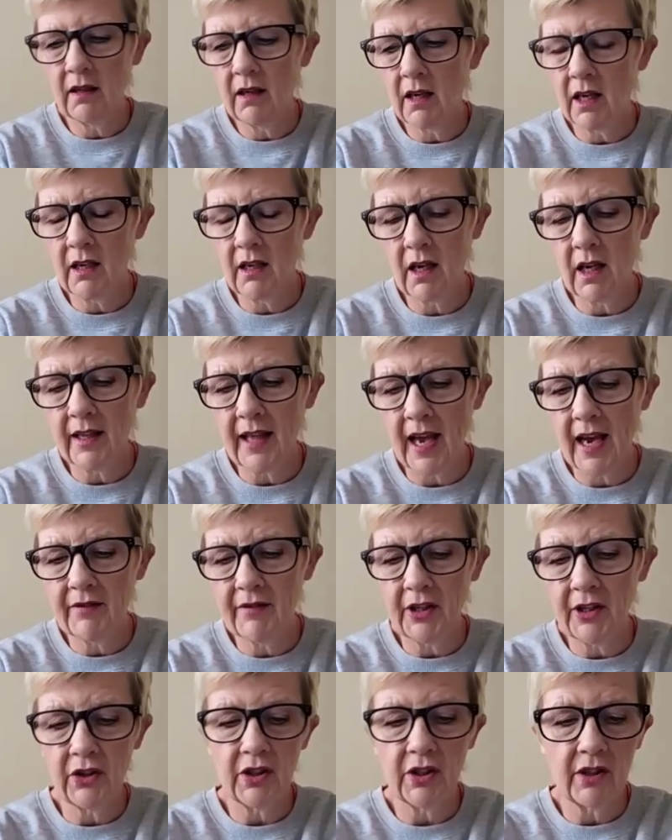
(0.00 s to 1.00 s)
I'll either have
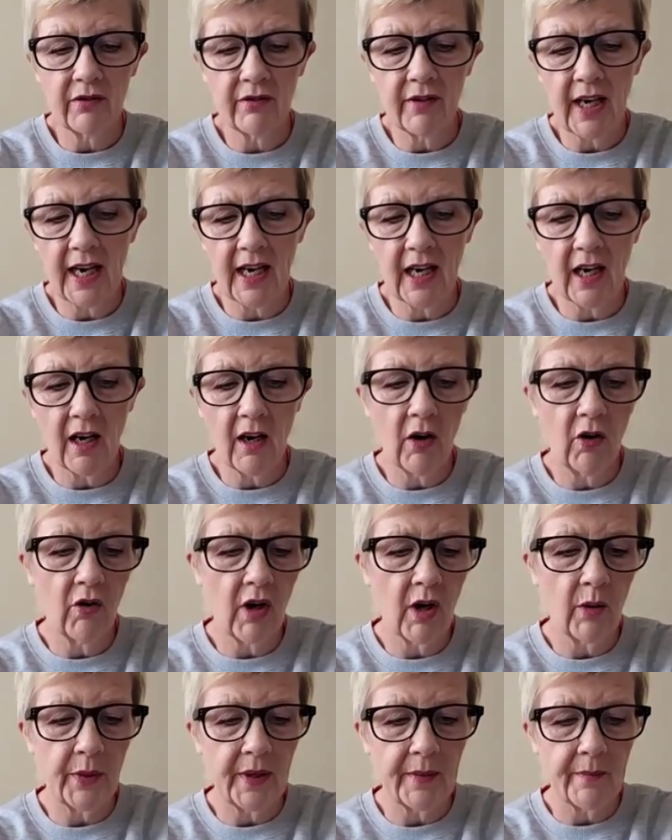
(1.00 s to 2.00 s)
a good career or
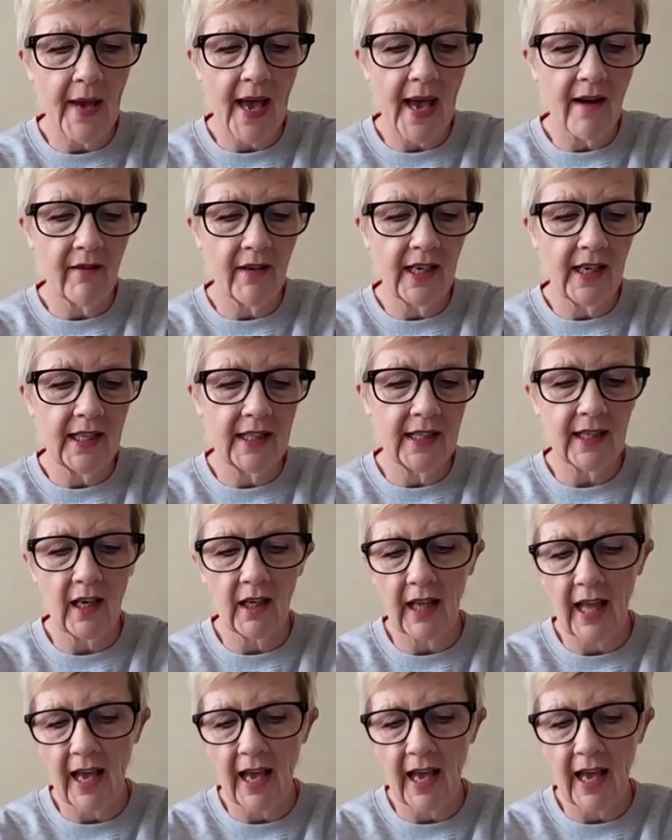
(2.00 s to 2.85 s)
I'll be married, I'll